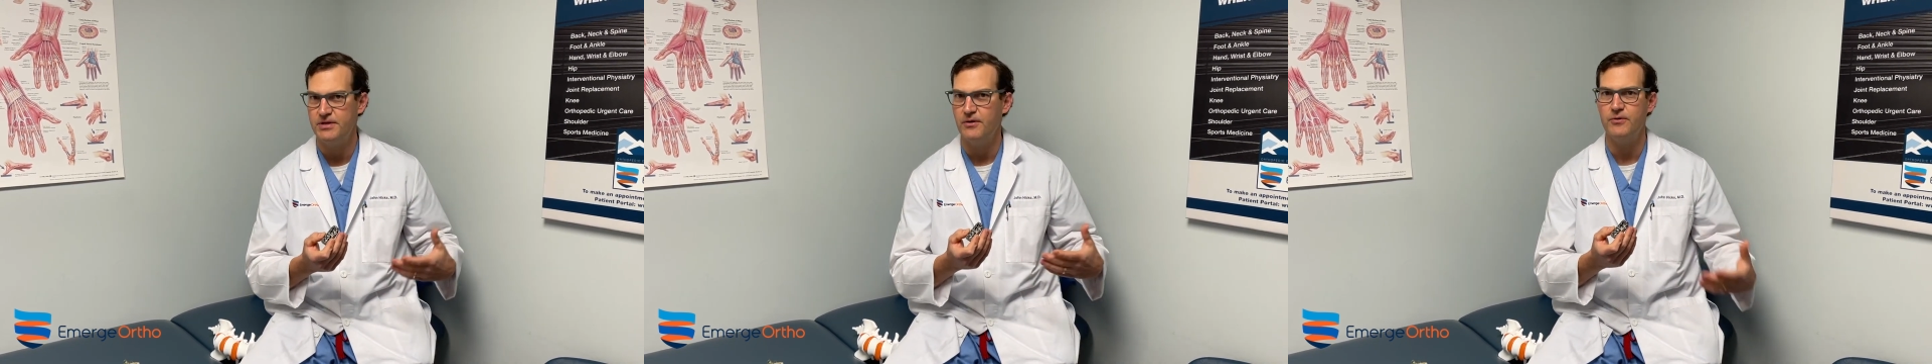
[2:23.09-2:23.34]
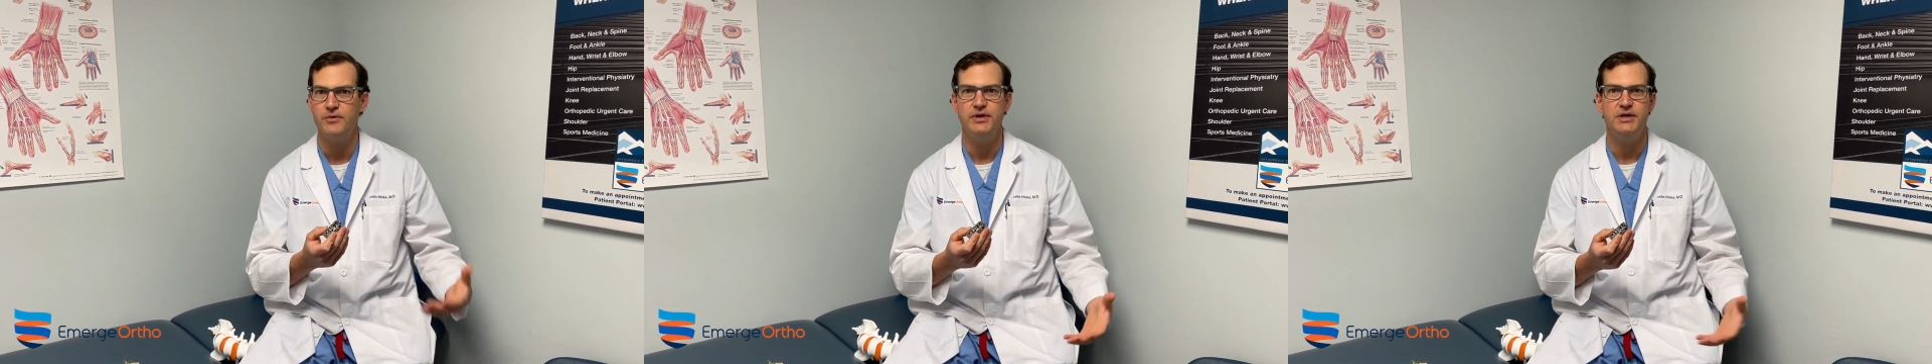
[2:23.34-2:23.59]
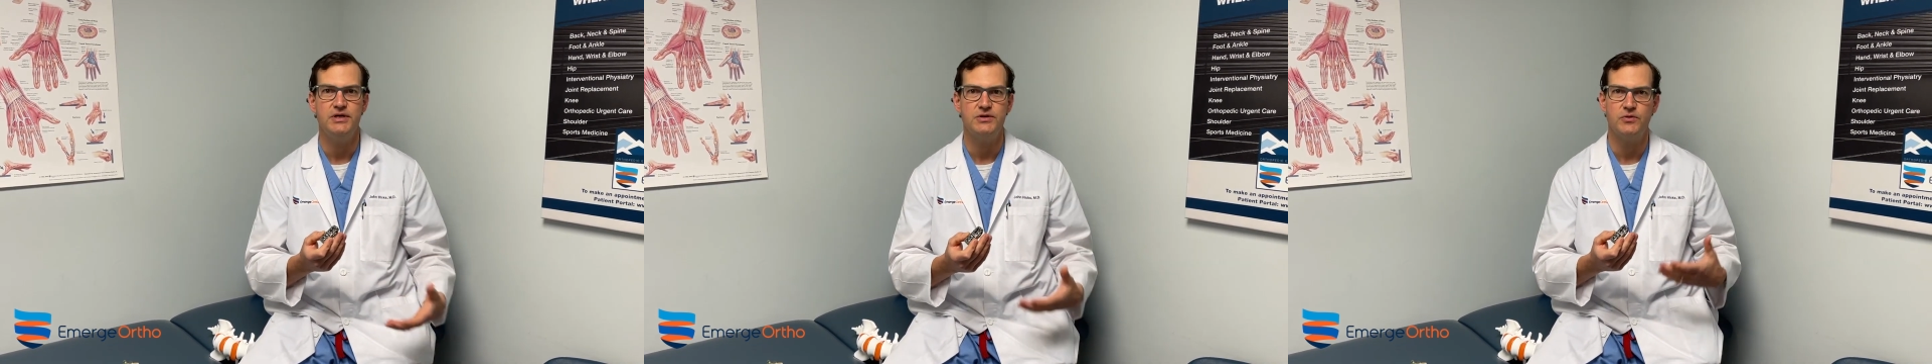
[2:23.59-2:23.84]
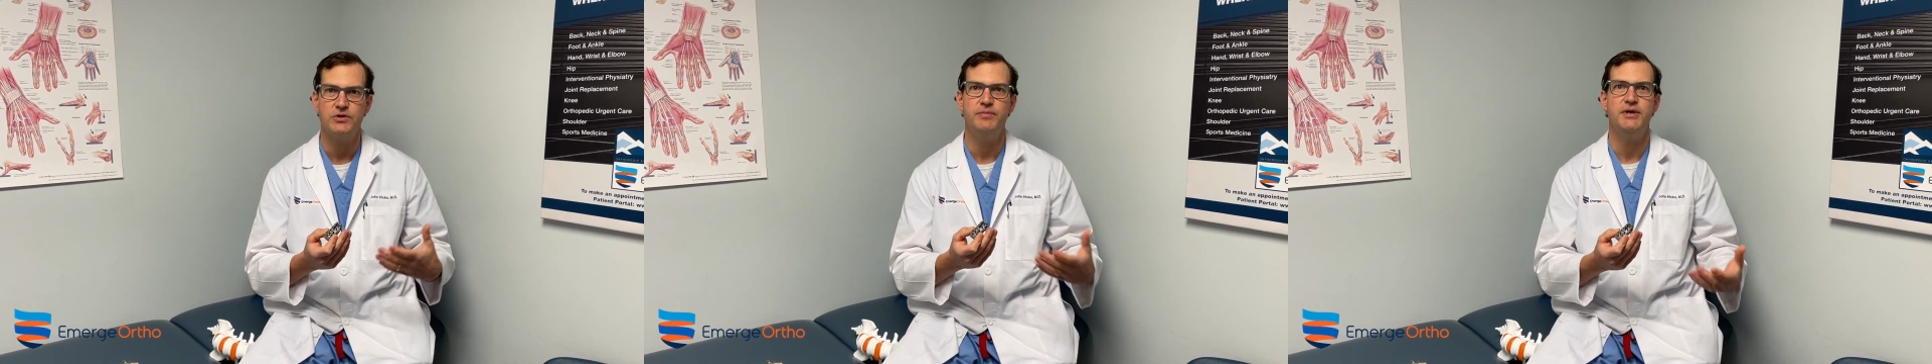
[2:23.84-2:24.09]
total knees,
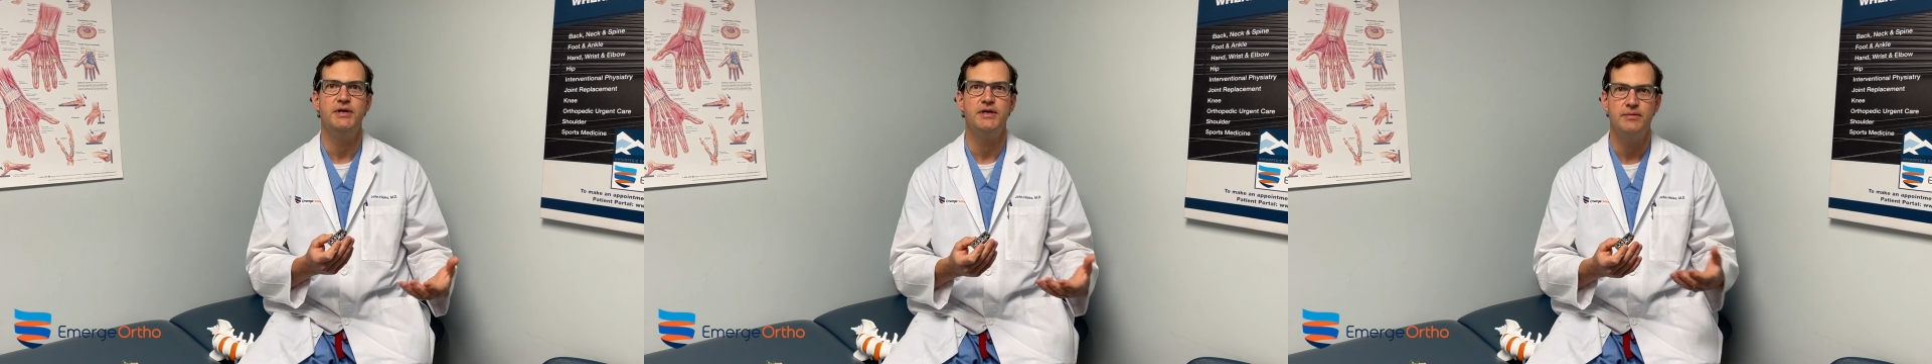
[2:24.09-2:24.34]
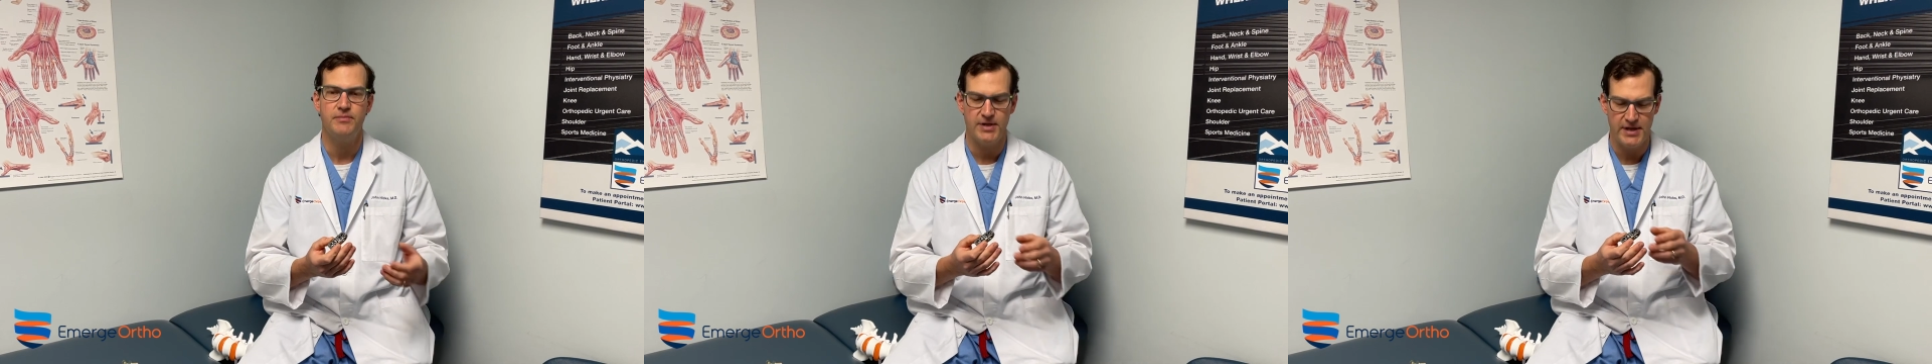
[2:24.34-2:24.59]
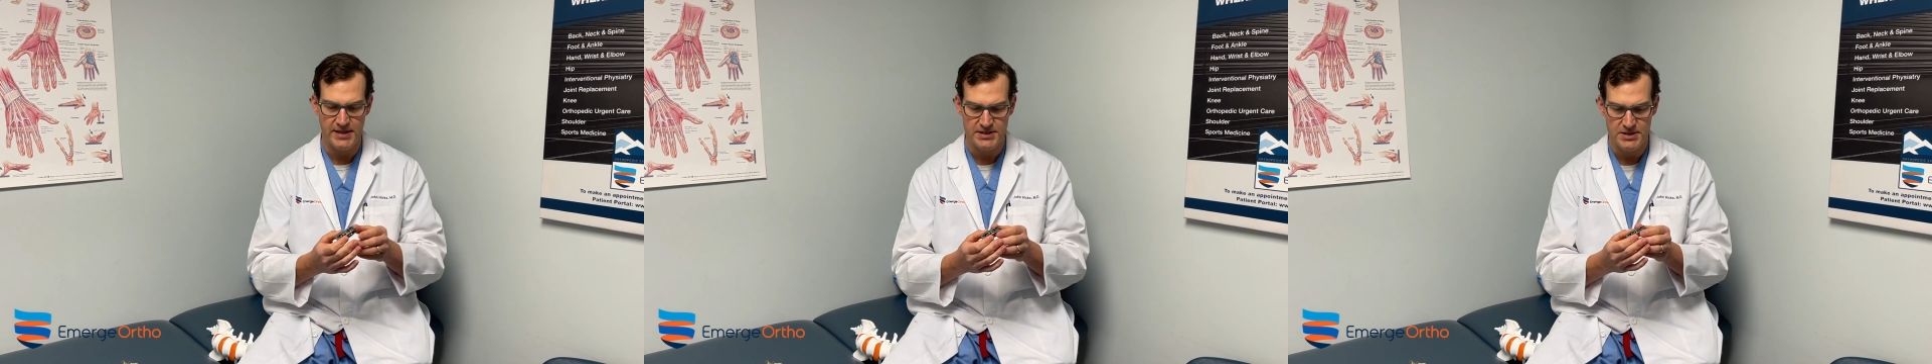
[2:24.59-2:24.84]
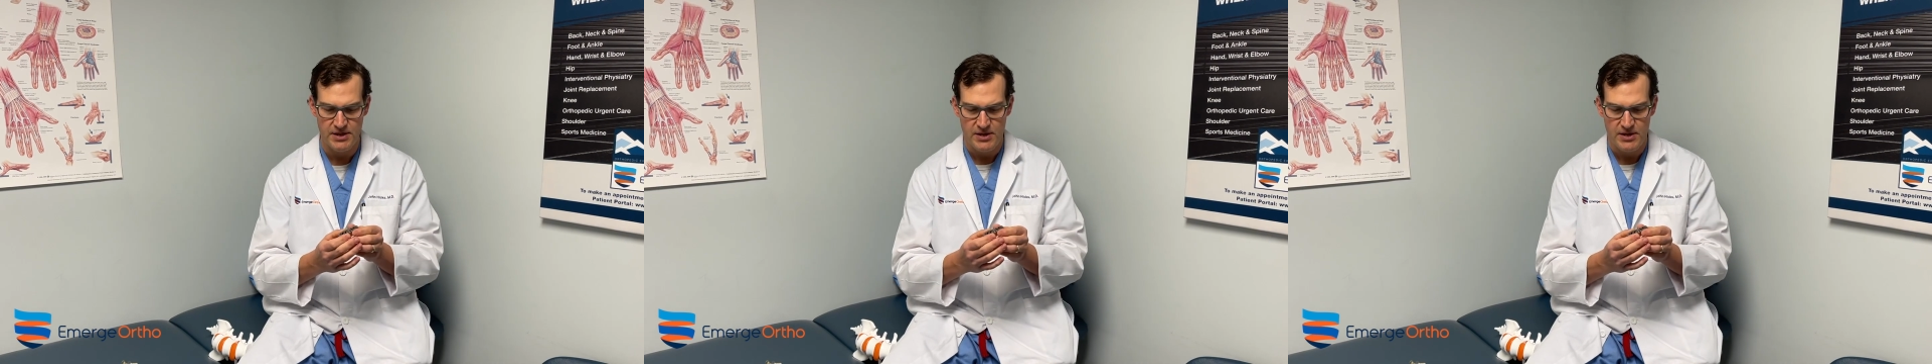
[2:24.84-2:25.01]
orthopedic implants.